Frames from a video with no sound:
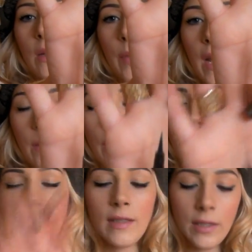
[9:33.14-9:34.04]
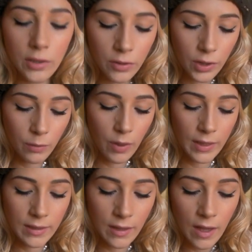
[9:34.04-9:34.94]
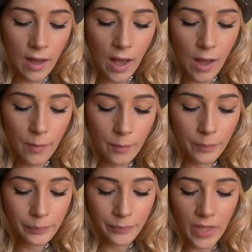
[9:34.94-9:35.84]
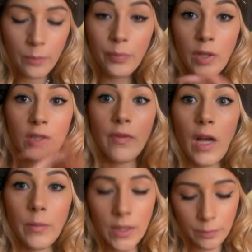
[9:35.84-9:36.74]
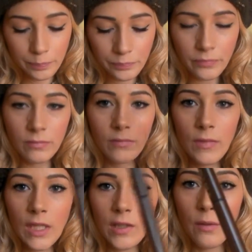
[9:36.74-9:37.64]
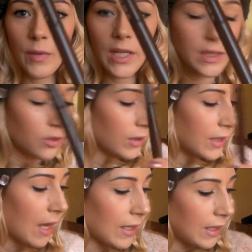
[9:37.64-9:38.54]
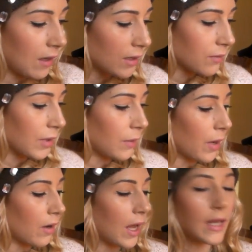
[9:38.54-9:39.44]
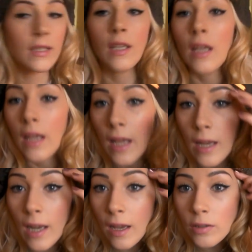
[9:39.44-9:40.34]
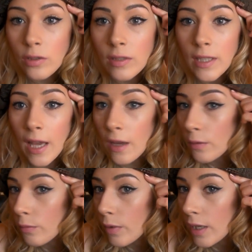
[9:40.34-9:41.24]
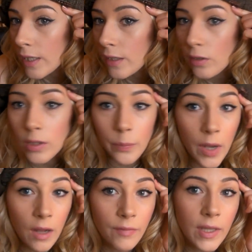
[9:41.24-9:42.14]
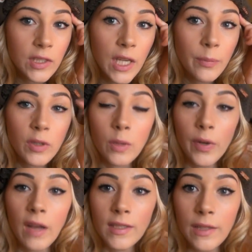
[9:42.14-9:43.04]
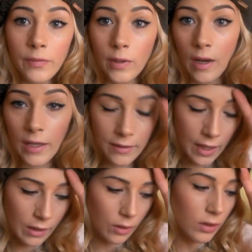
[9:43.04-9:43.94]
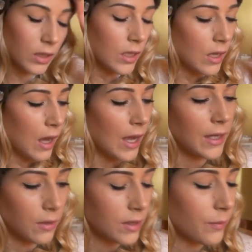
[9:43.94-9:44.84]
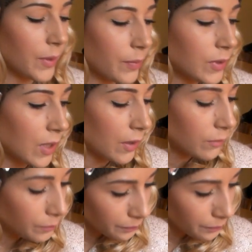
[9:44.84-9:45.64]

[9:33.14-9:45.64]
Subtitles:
pen, whereas the Suki one is brush fibres. So I'm really enjoying that, and it lasts really well, and it allows you to get a really good, perfect shape on your brows if you like that look. I know some people don't.